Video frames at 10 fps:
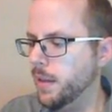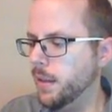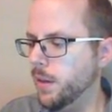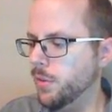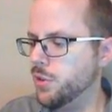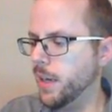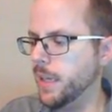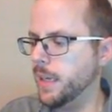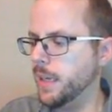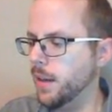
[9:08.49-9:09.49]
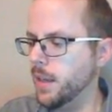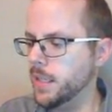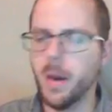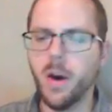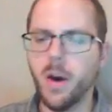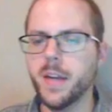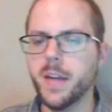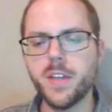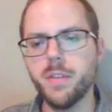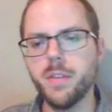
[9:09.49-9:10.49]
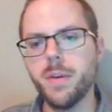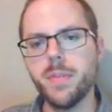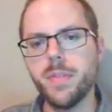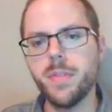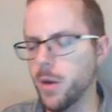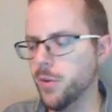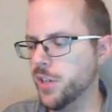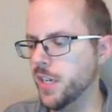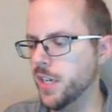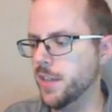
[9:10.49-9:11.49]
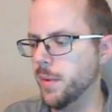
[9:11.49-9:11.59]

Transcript: little trailing lines behind is kind of the, the motion here.